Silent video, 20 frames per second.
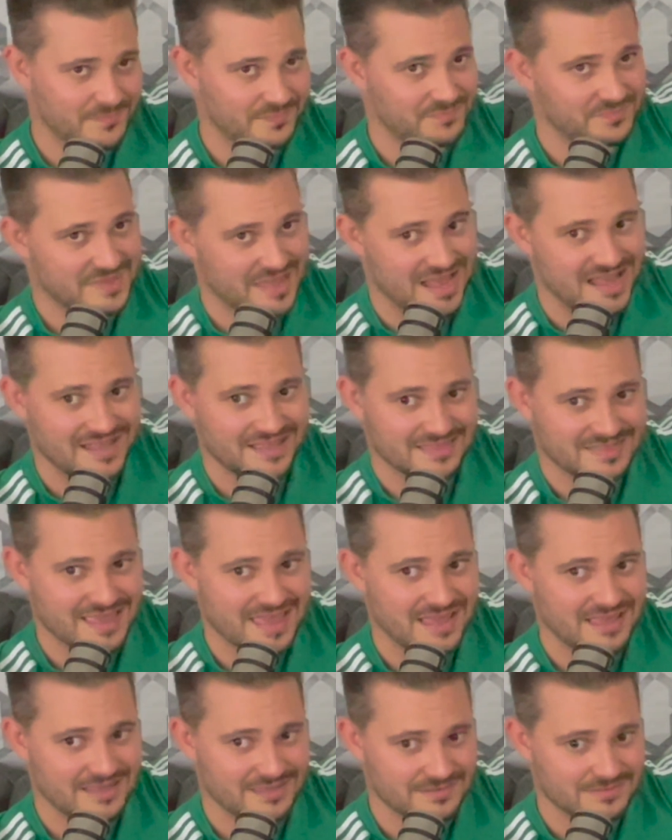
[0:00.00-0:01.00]

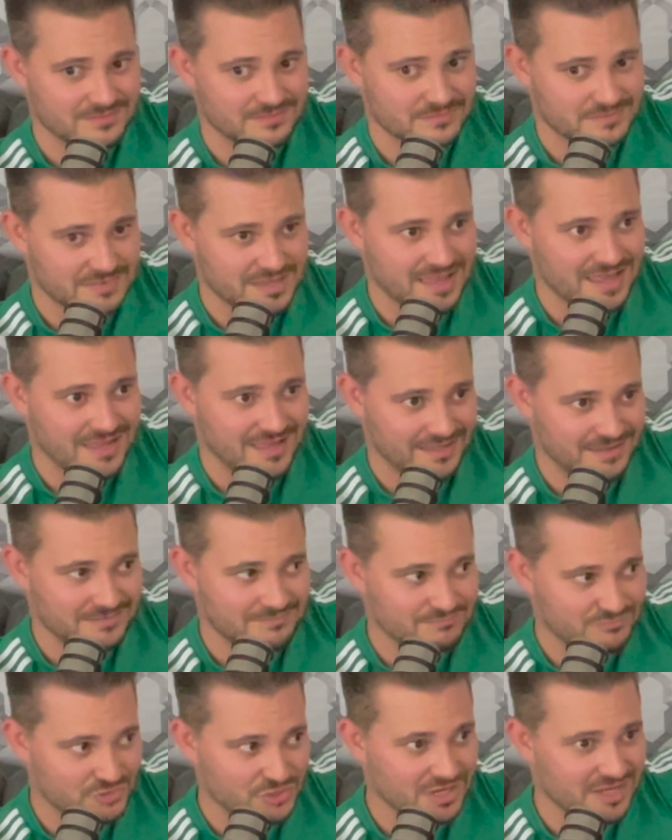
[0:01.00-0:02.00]
They
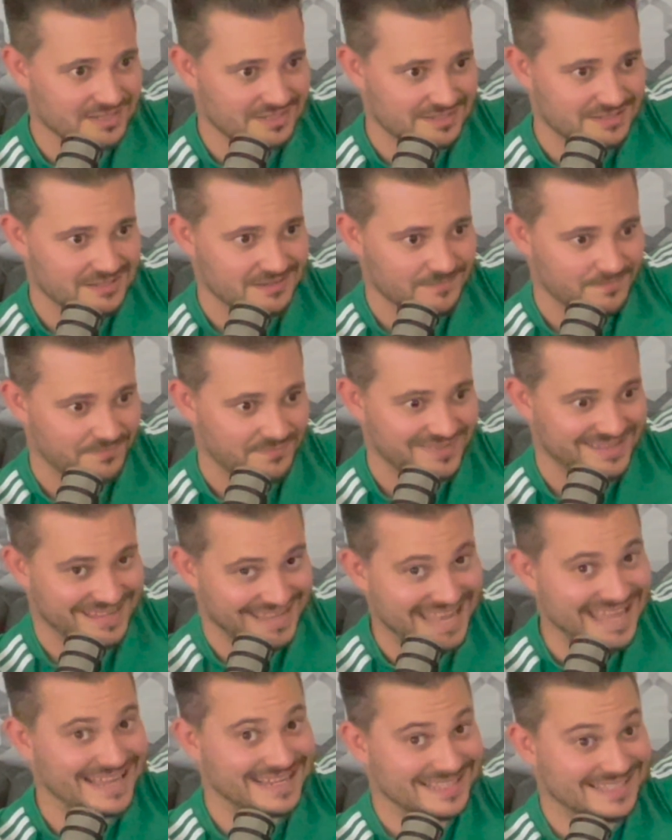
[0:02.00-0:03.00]
just
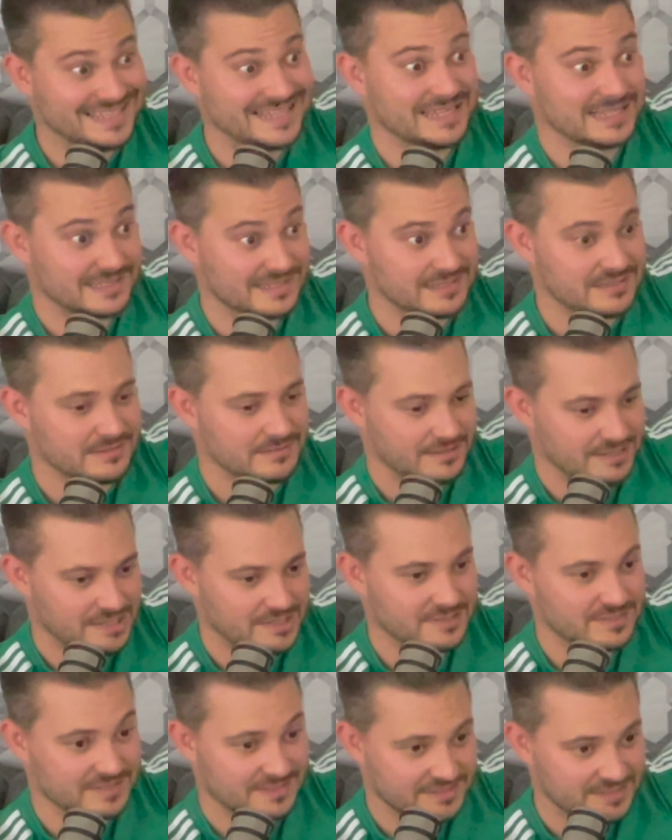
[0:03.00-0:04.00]
exist in
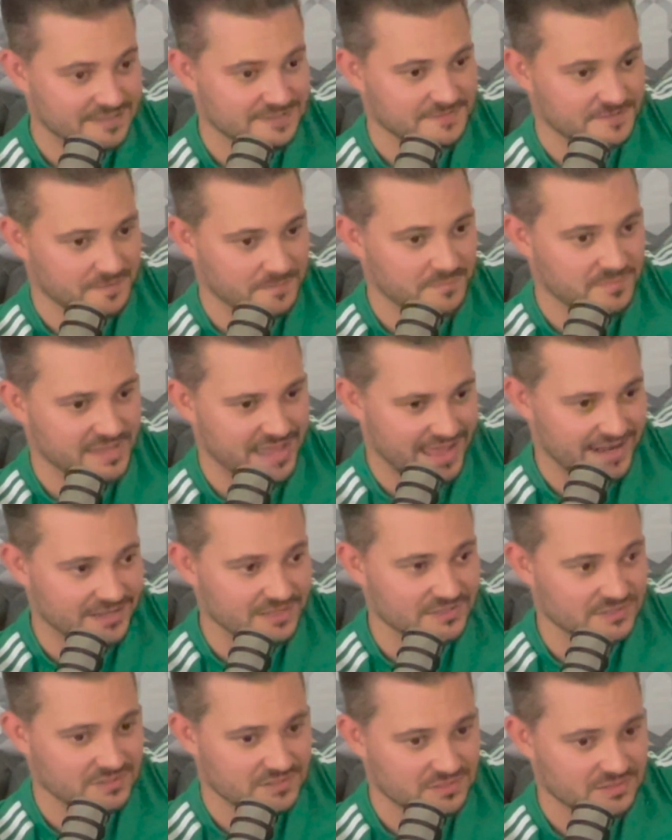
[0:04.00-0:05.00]
the system that
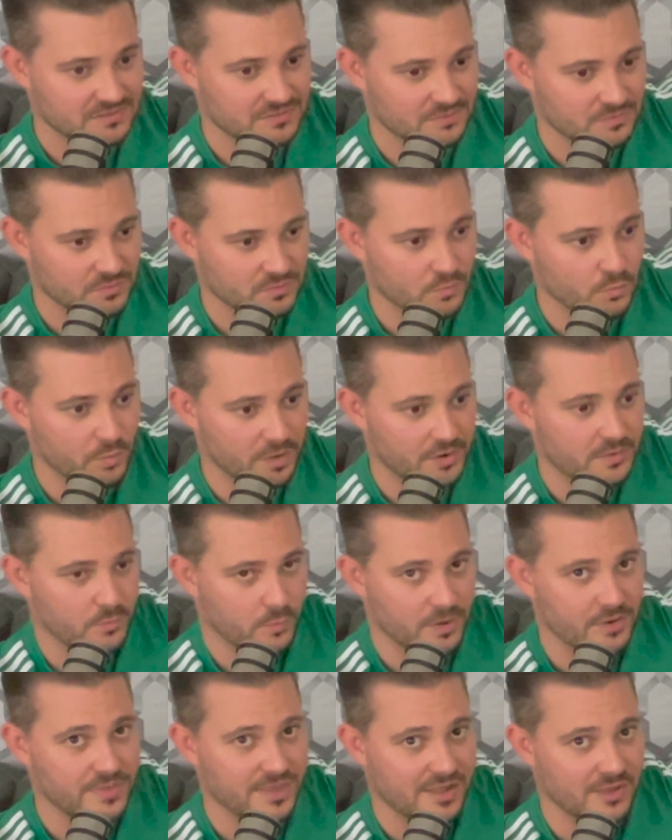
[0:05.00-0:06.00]
is
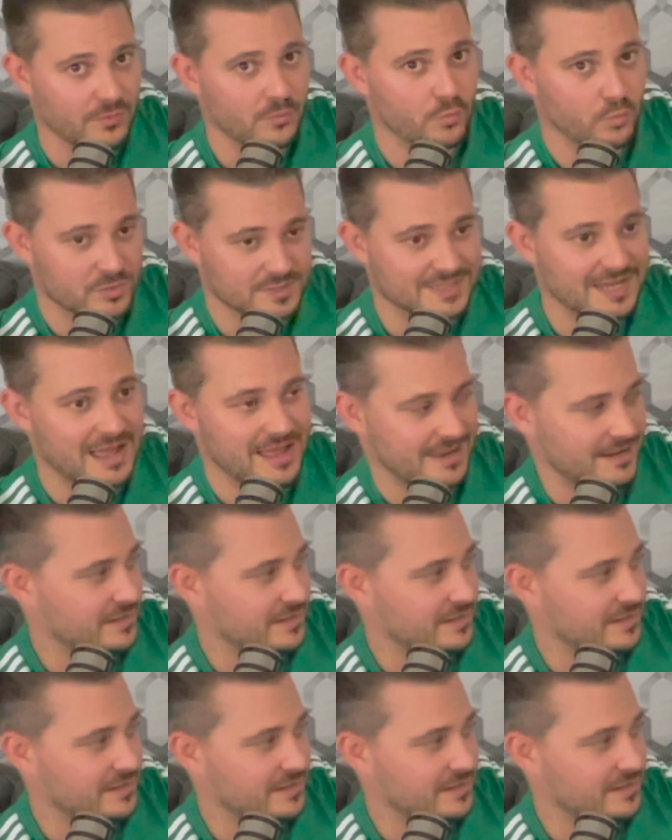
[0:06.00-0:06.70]
where they reside.